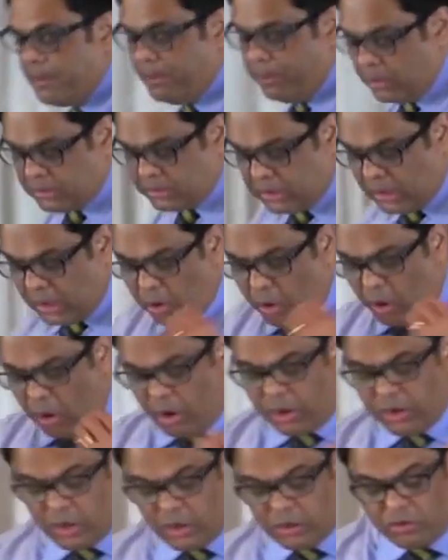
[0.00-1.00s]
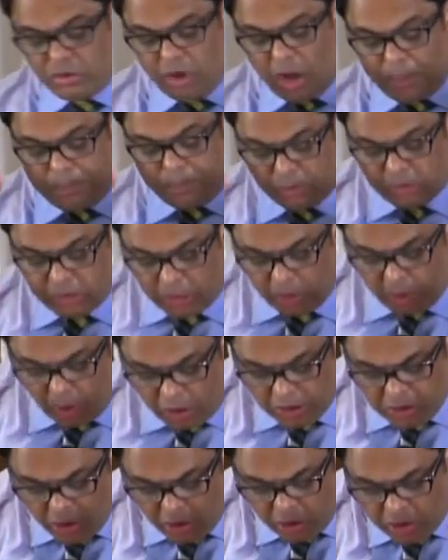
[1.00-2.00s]
not put the
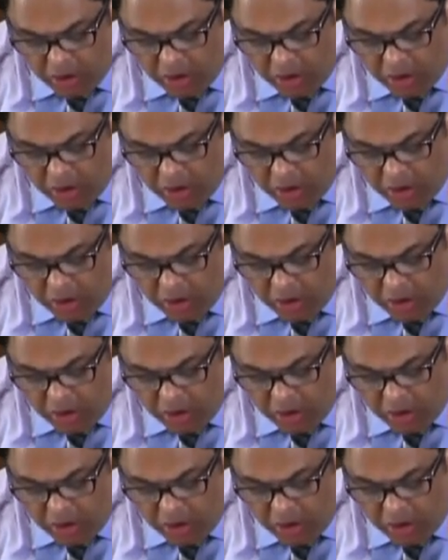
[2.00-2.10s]
Lord your